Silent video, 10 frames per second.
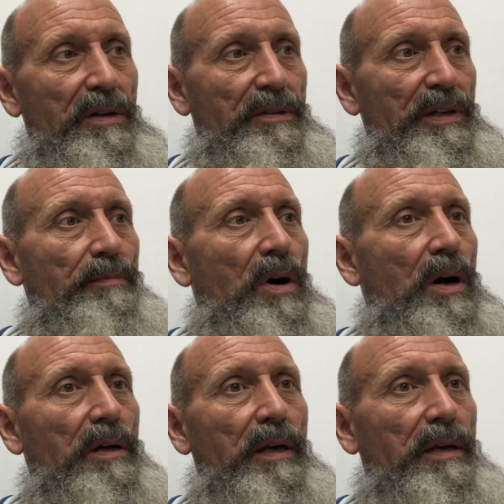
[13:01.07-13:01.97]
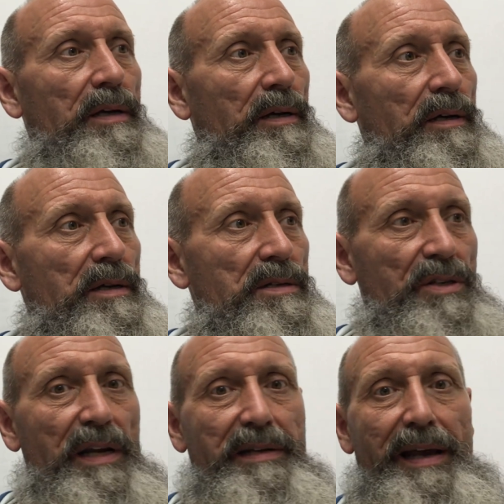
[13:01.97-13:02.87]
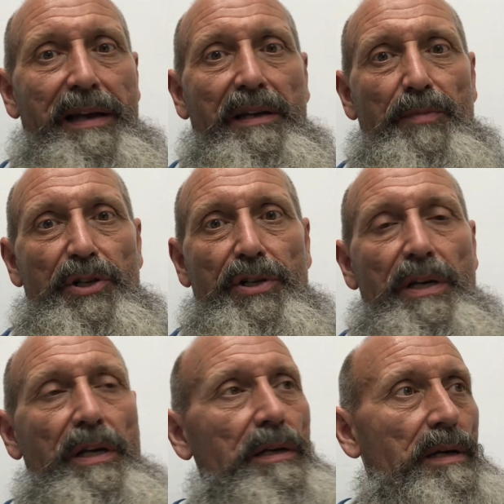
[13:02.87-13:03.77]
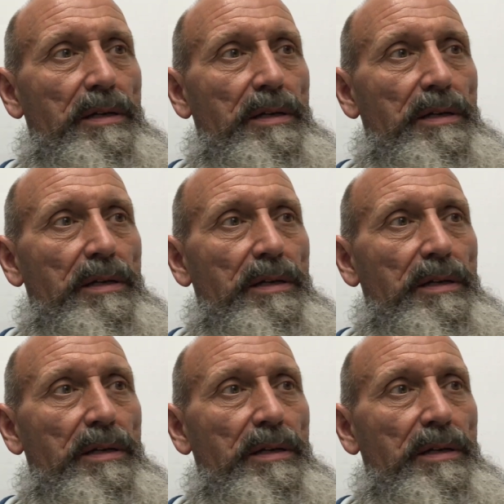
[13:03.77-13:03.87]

demonic, satanic machine.